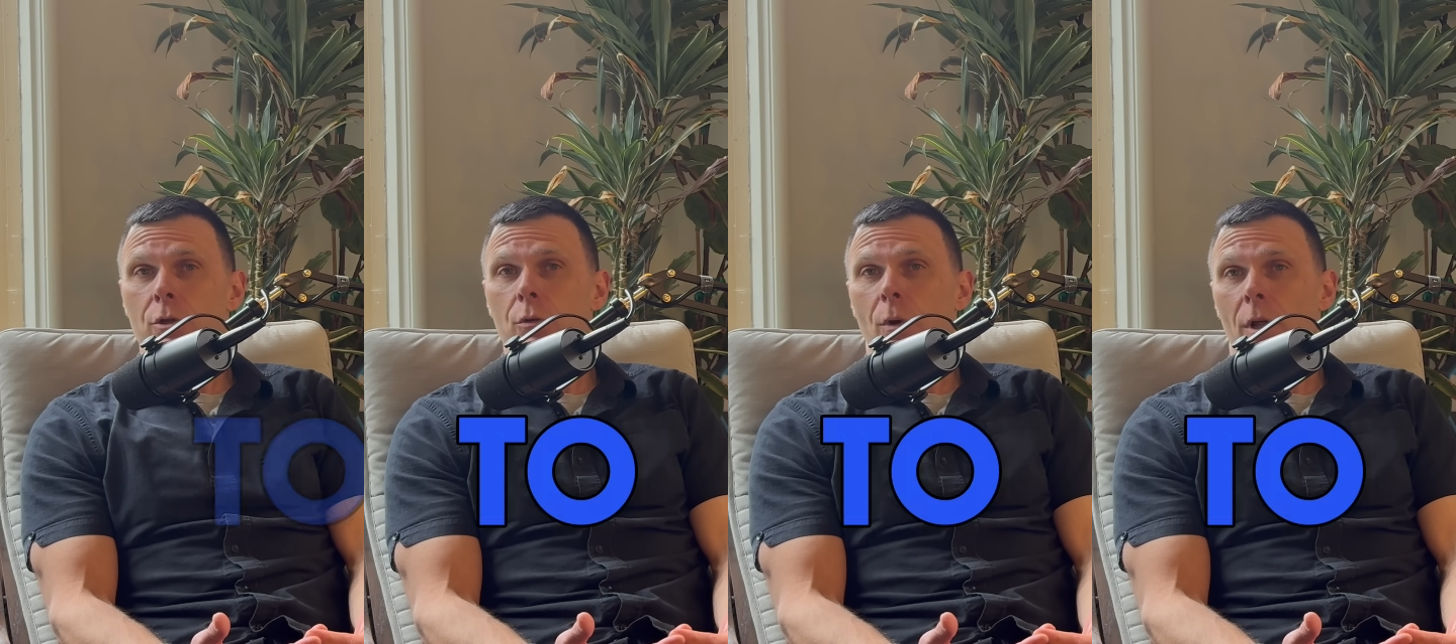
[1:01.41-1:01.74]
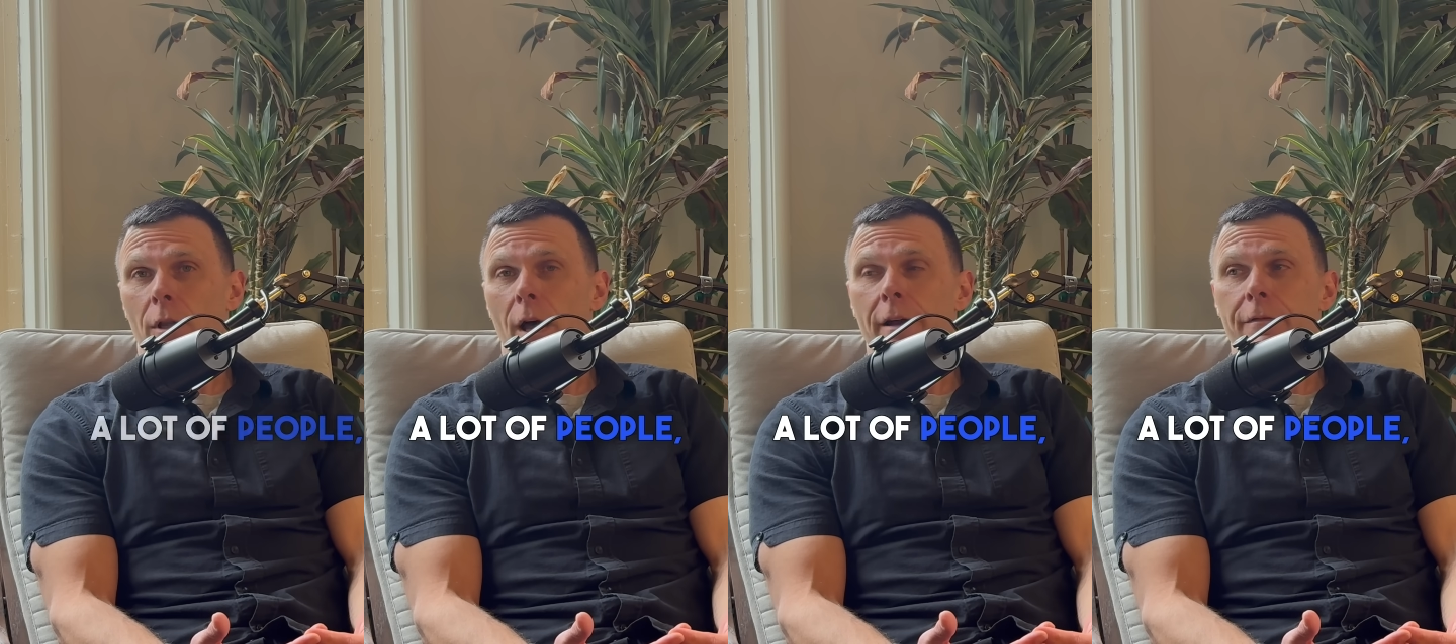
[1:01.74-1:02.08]
to a
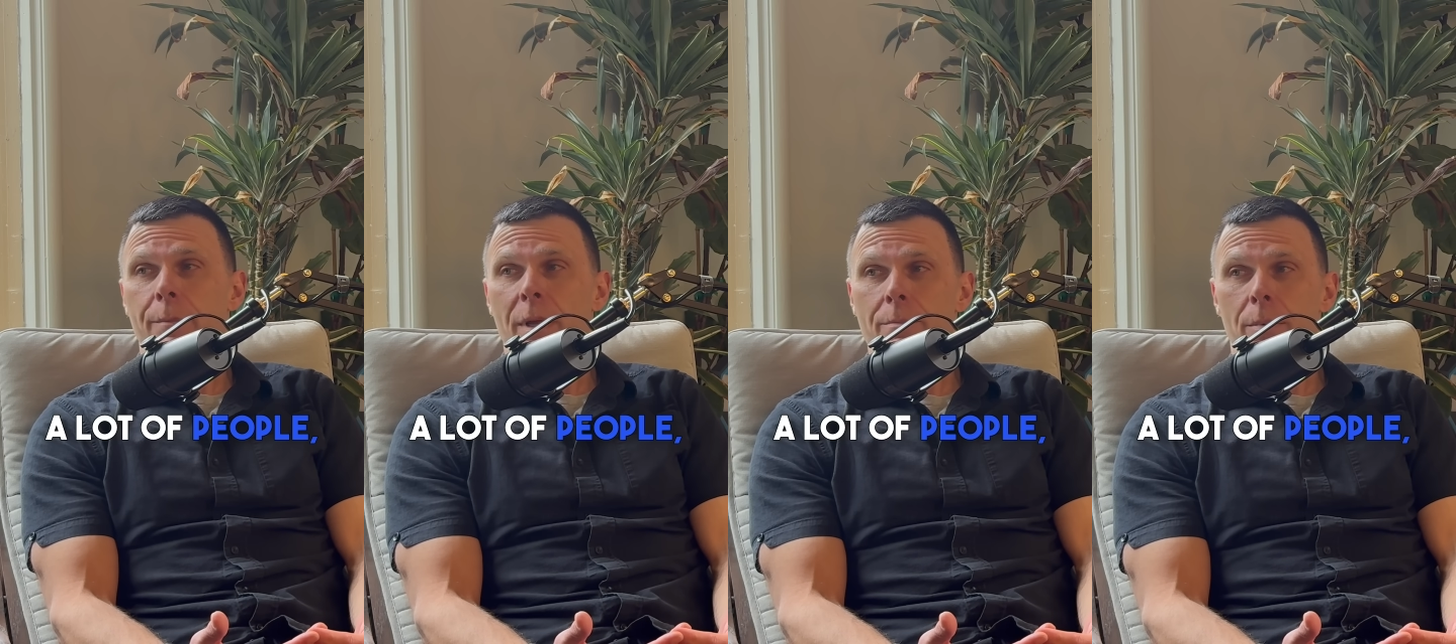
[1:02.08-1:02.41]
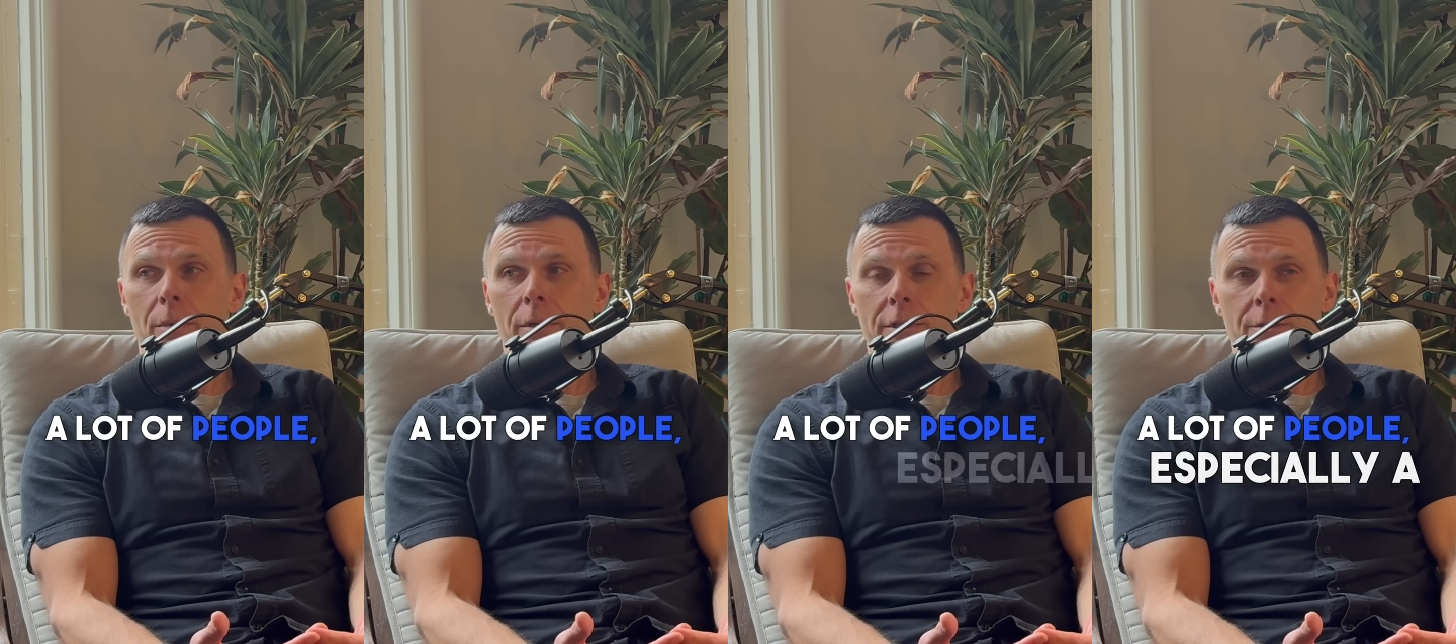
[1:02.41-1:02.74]
lot of
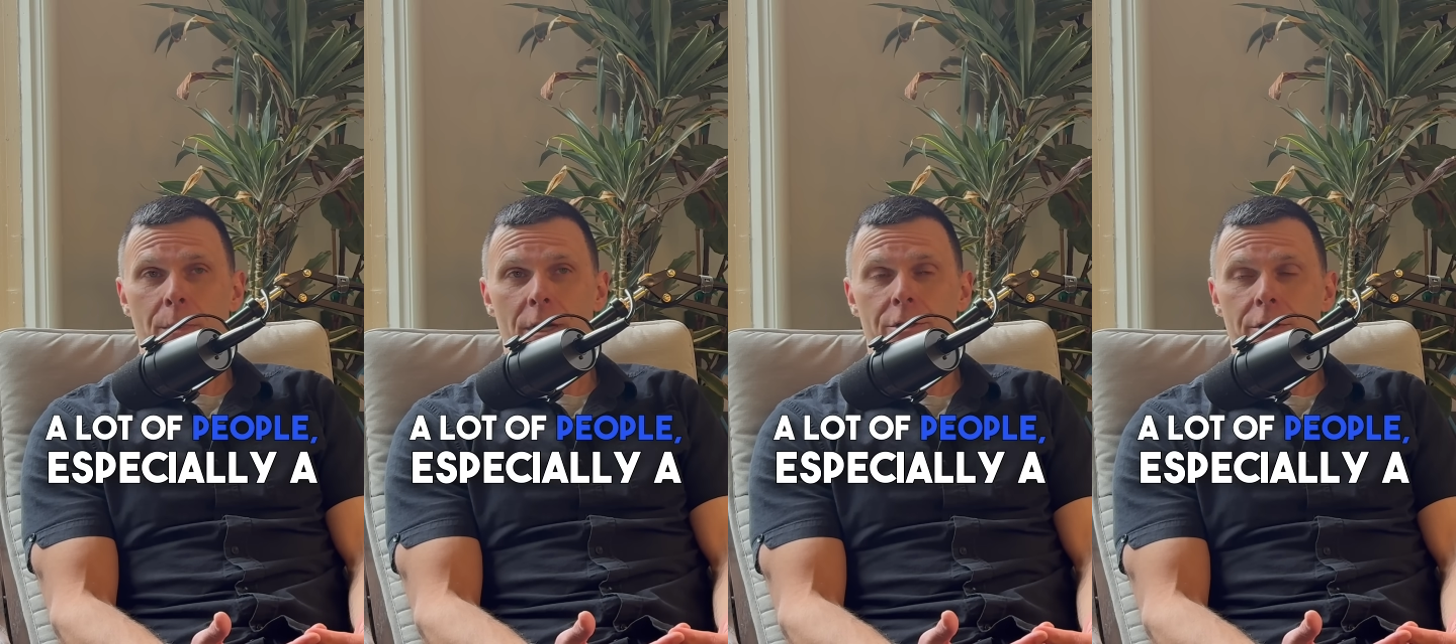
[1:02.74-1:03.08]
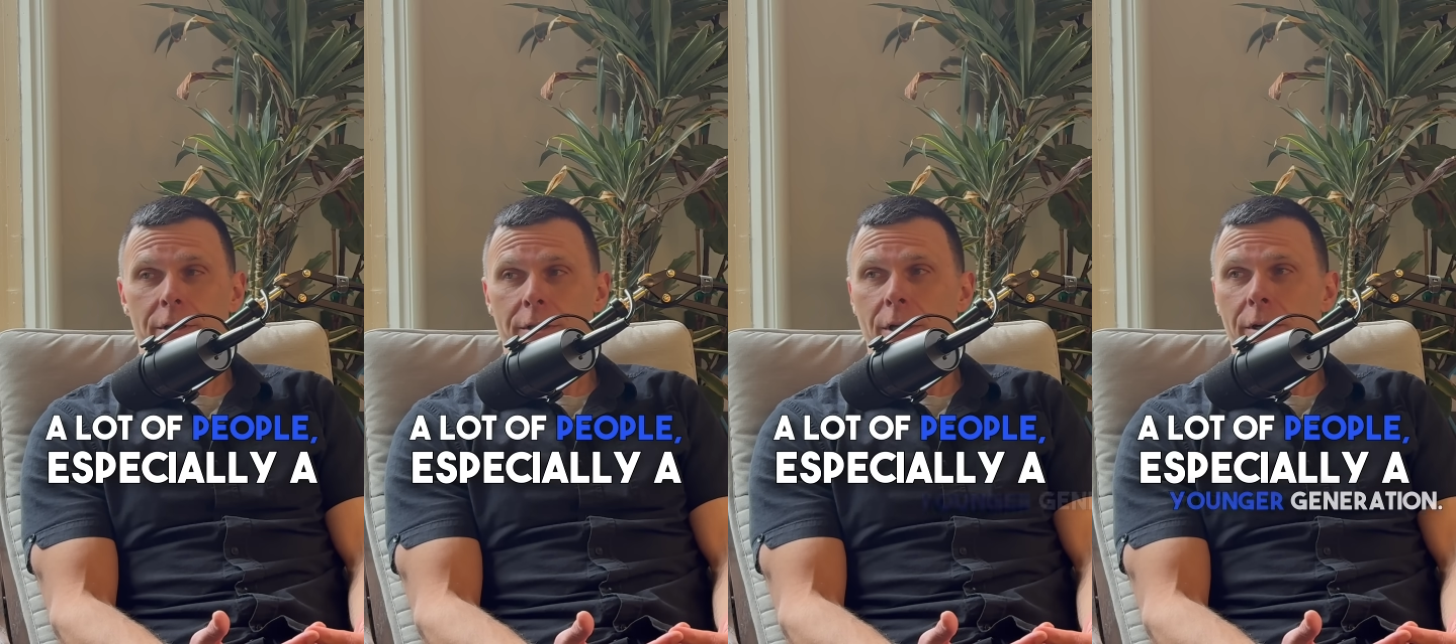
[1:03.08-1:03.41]
people,
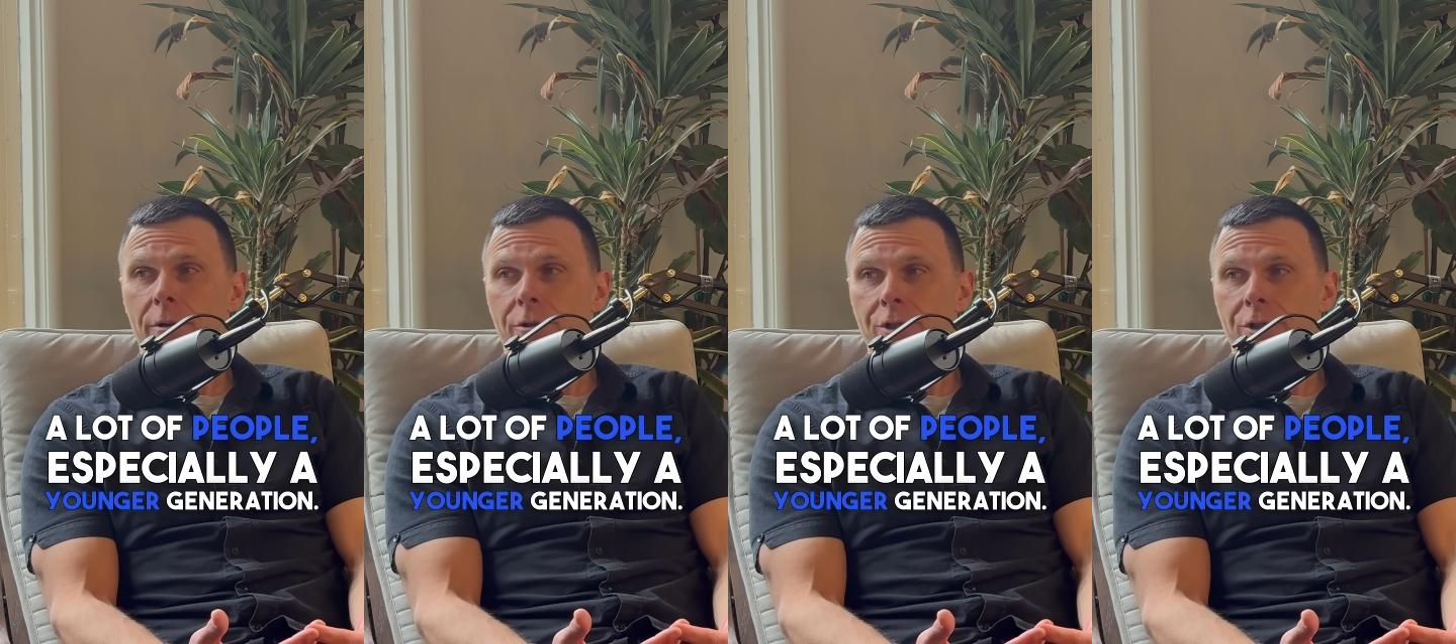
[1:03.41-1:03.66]
especially a younger